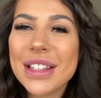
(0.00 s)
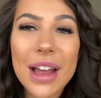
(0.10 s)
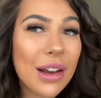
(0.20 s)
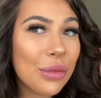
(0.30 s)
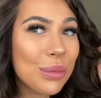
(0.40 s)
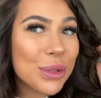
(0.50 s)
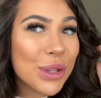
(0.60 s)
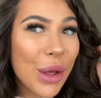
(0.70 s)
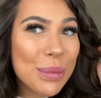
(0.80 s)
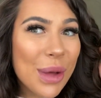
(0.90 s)
I love them
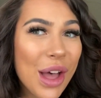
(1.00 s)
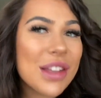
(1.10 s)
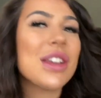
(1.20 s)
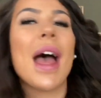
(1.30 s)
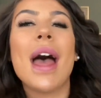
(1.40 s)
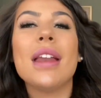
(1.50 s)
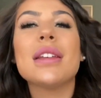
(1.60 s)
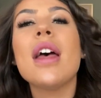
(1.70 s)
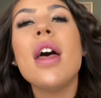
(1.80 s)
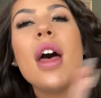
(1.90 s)
so much. And
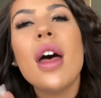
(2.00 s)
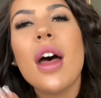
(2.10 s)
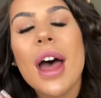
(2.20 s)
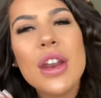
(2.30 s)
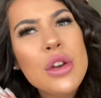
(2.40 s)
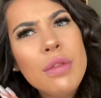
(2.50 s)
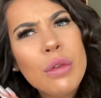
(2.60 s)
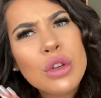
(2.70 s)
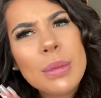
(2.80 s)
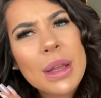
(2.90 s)
I don't know if I've
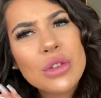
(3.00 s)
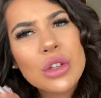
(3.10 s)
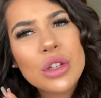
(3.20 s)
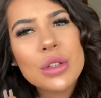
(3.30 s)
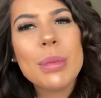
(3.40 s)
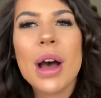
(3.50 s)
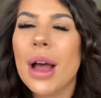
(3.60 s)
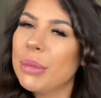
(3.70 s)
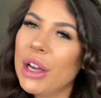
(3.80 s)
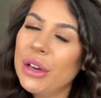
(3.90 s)
already mentioned, but
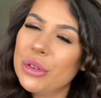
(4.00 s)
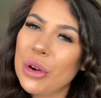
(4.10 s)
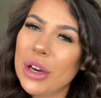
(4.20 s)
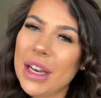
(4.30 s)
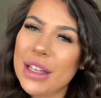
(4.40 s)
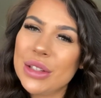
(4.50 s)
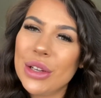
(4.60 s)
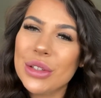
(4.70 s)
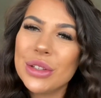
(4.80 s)
I'm going on holiday soon.